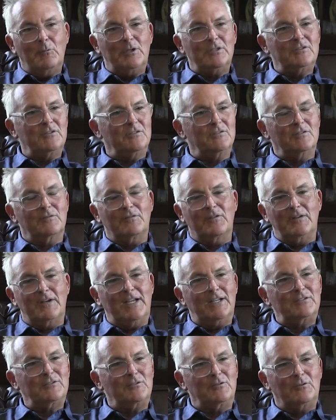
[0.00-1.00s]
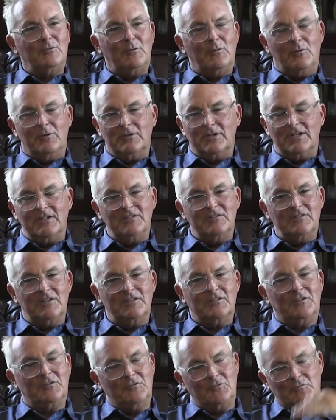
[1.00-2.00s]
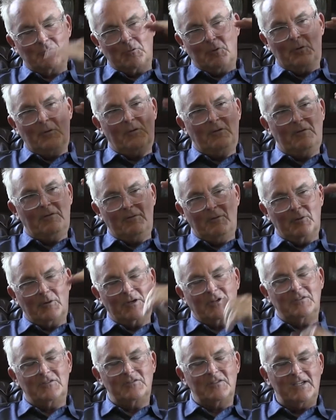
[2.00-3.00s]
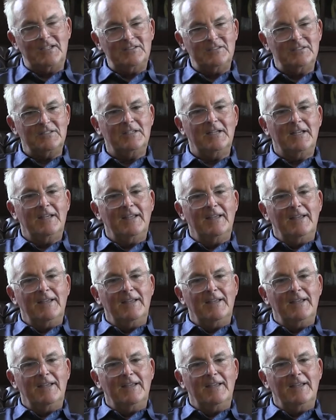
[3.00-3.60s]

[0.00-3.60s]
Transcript: which is a financial organiz a control organization,